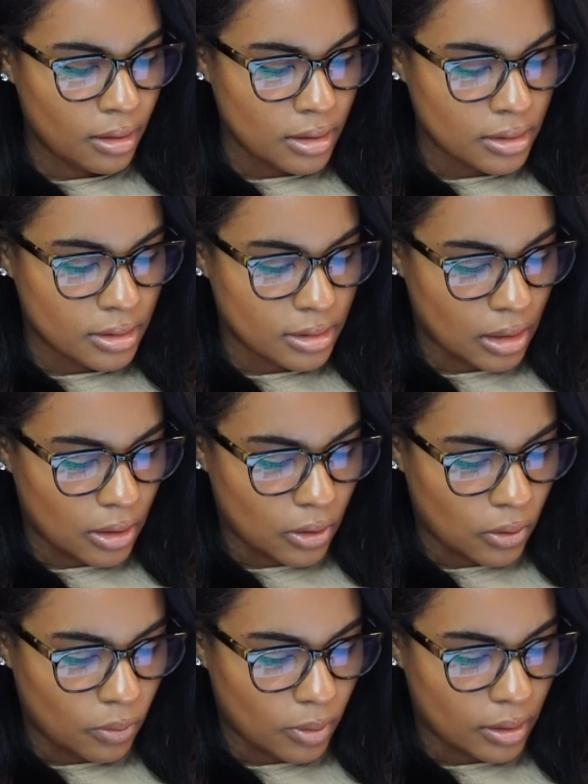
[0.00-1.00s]

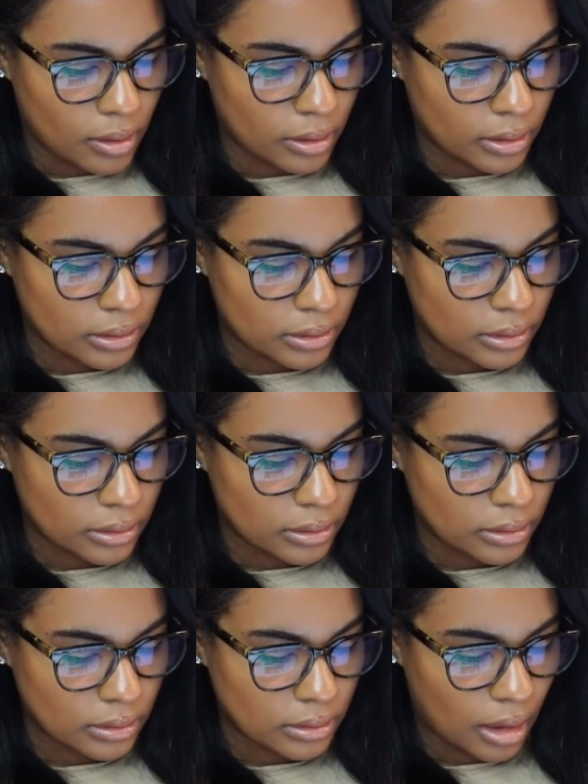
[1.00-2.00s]
So
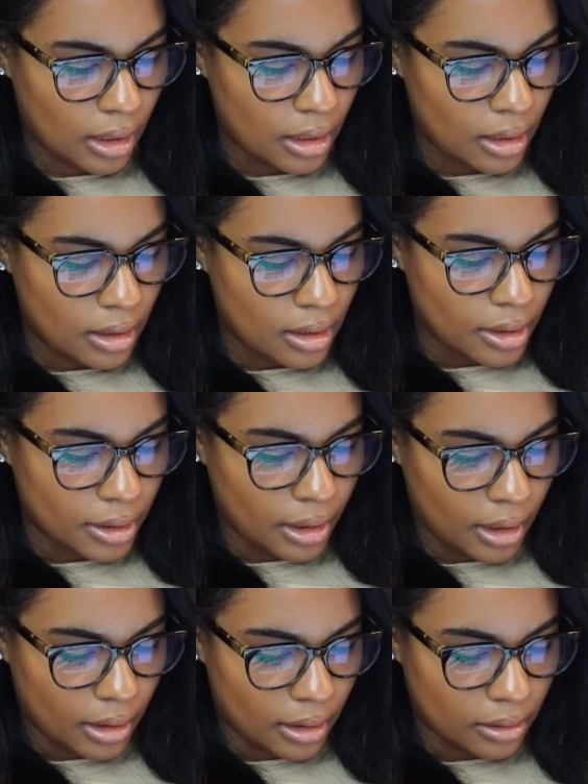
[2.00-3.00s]

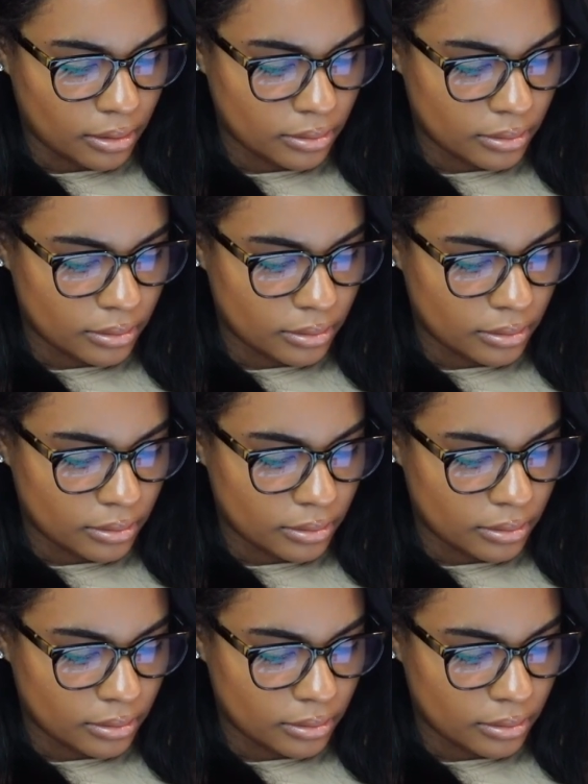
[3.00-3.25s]
yeah,